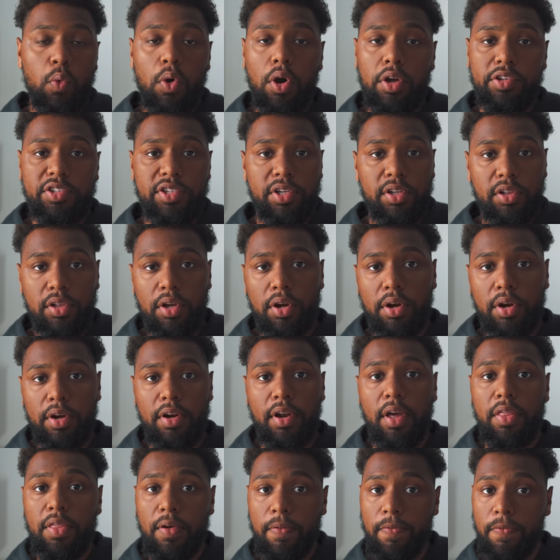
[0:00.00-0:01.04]
want to
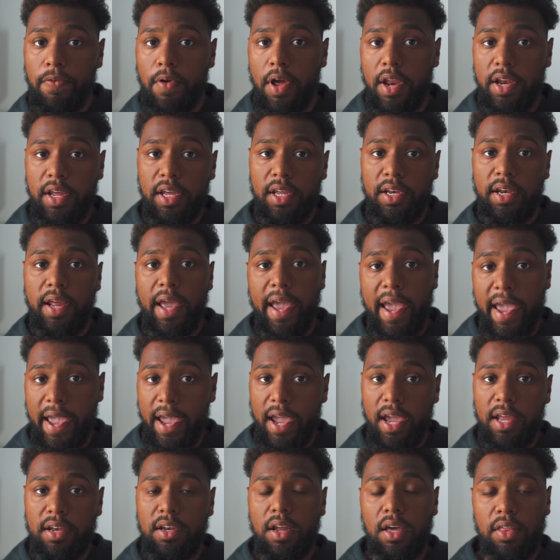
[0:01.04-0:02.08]
learn the front end
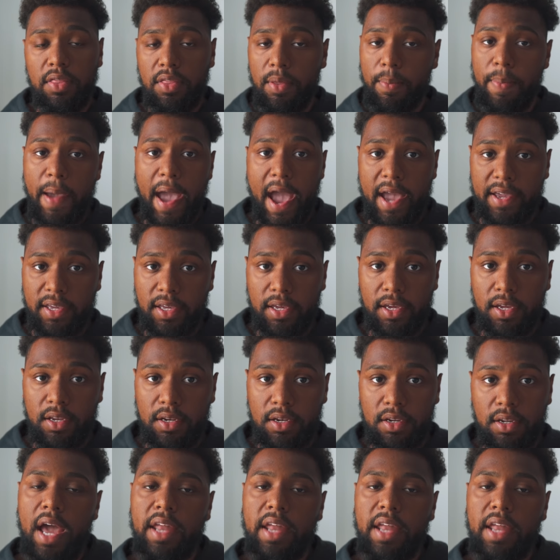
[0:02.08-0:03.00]
and the back end.